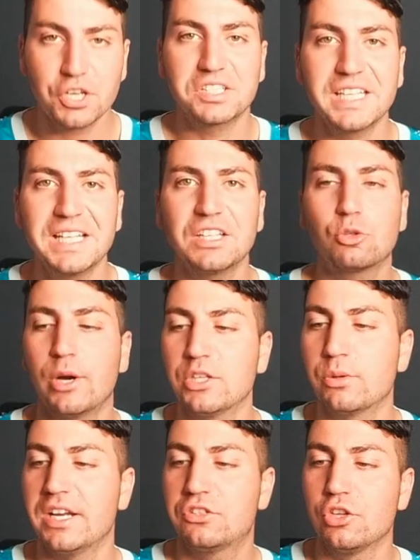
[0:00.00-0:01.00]
So standard
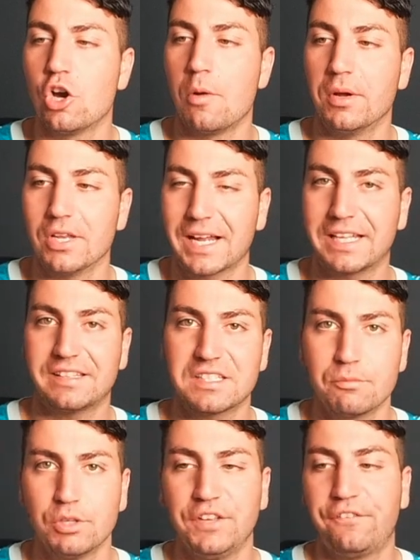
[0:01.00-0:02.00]
2022 helmet, like it
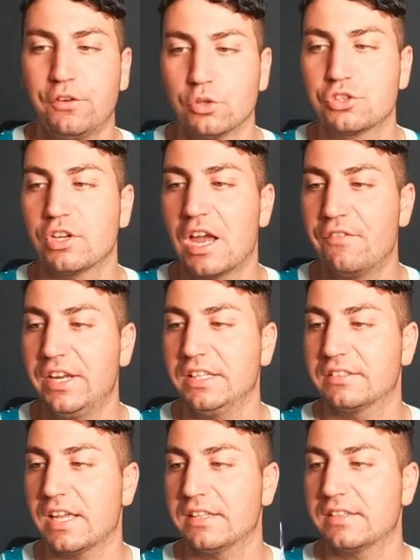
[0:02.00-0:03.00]
doesn't really feel too
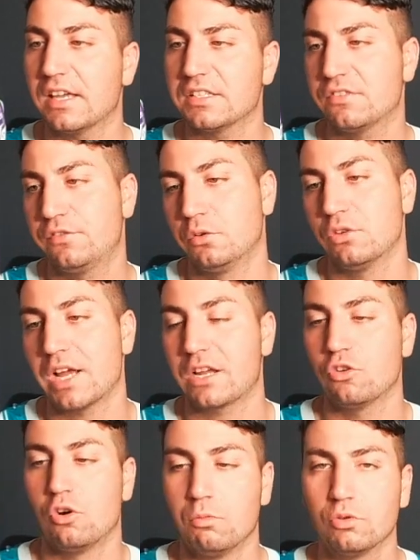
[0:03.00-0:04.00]
heavy. It does feel like
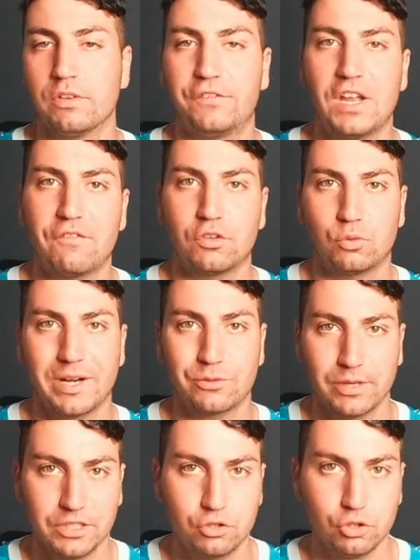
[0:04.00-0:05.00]
a normal, if you have a
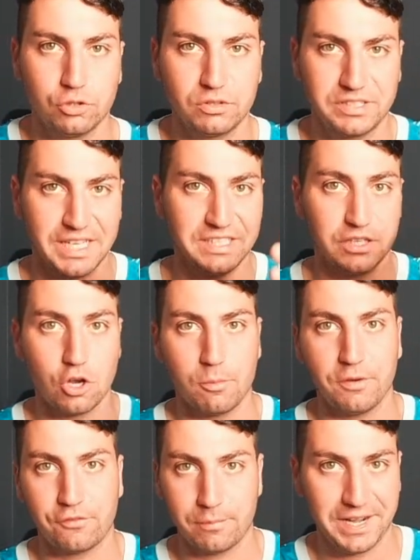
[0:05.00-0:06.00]
2022 season
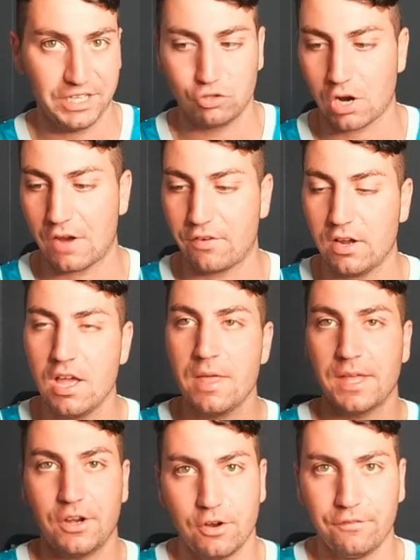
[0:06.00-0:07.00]
helmet from any driver,
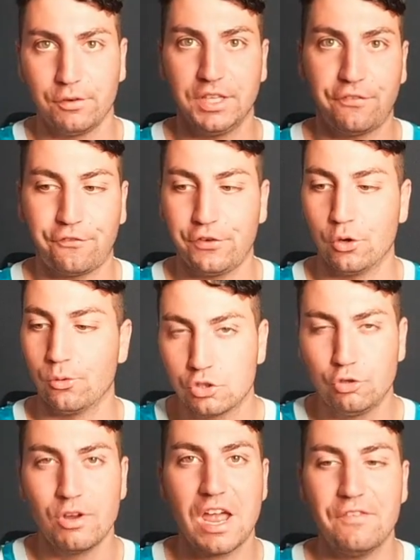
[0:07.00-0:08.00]
they don't really feel
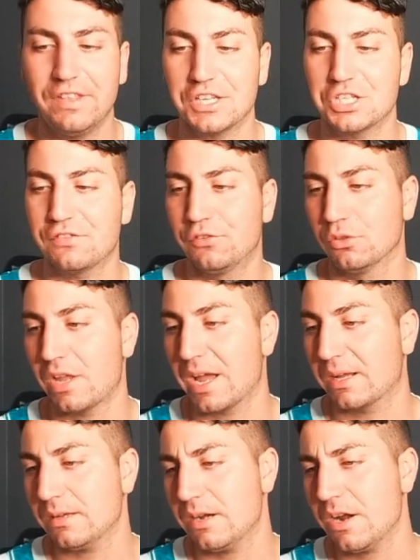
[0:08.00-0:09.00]
too heavy. They just feel
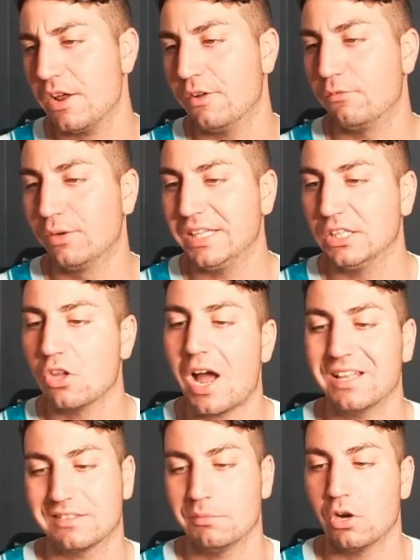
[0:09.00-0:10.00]
like, I don't know, really
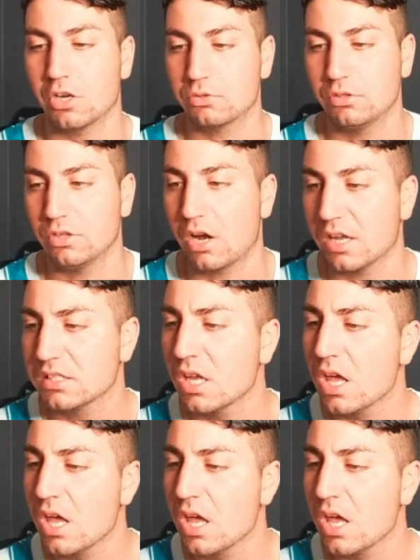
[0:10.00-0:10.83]
light, to be honest with you guys.